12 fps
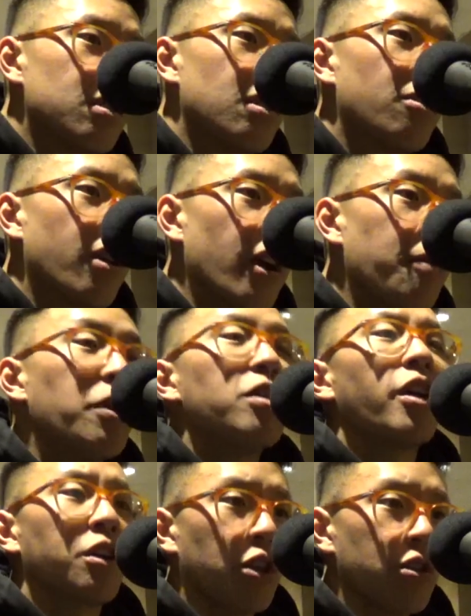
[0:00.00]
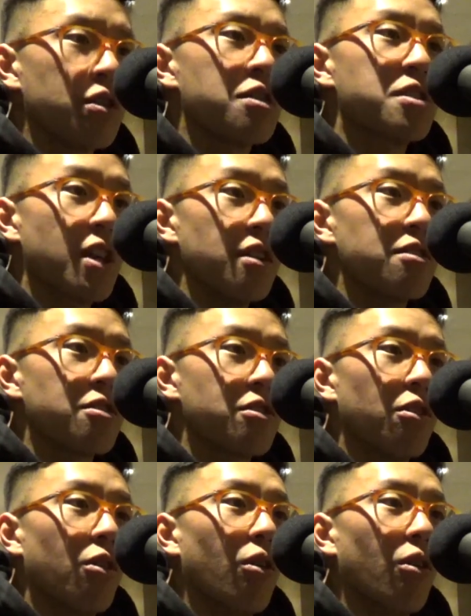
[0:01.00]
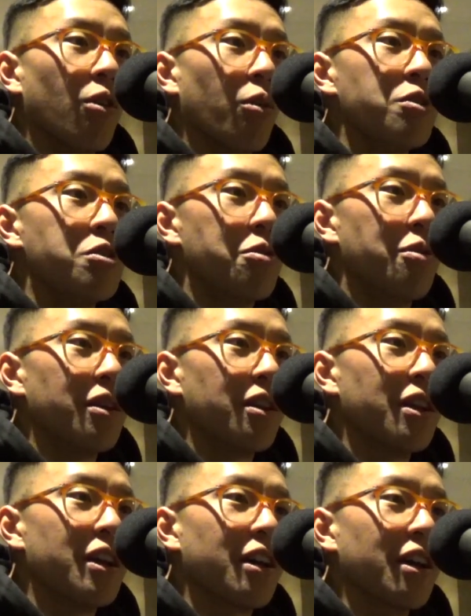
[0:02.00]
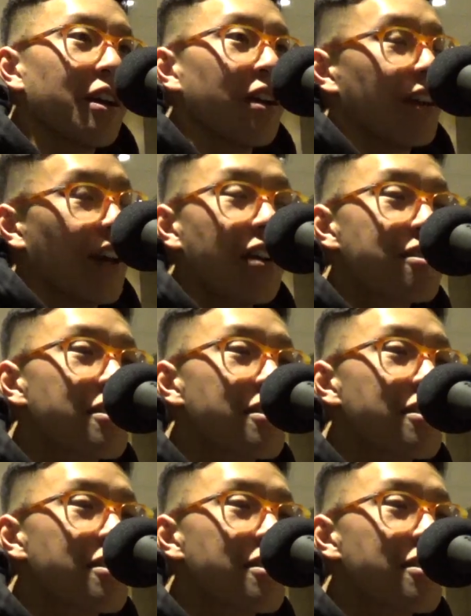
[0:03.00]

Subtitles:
Okay, but like the states, or would you want to like I can